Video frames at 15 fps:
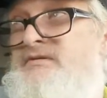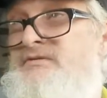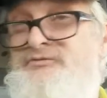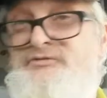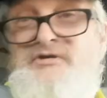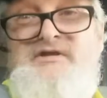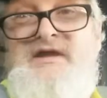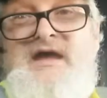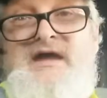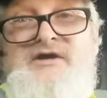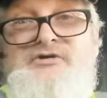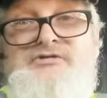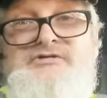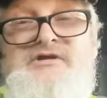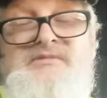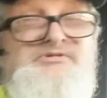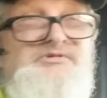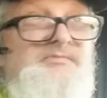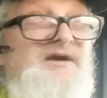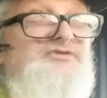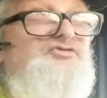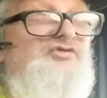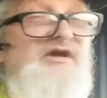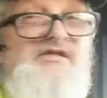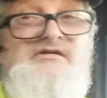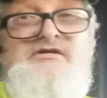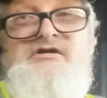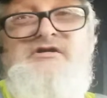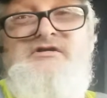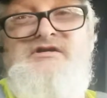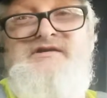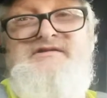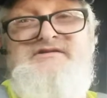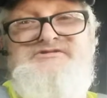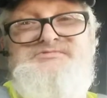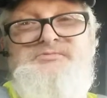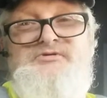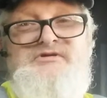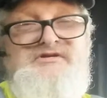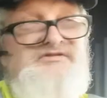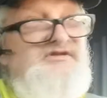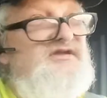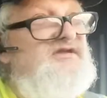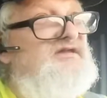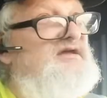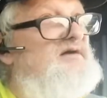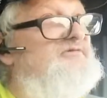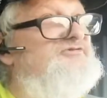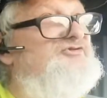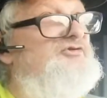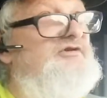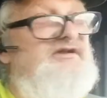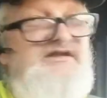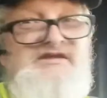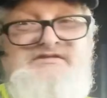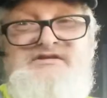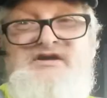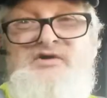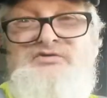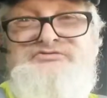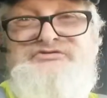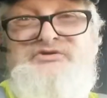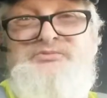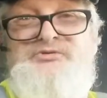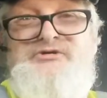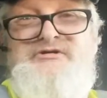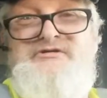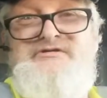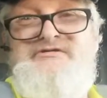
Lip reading: Really, I hooked up to my trailer early this morning, thinking I was going to get to go somewhere.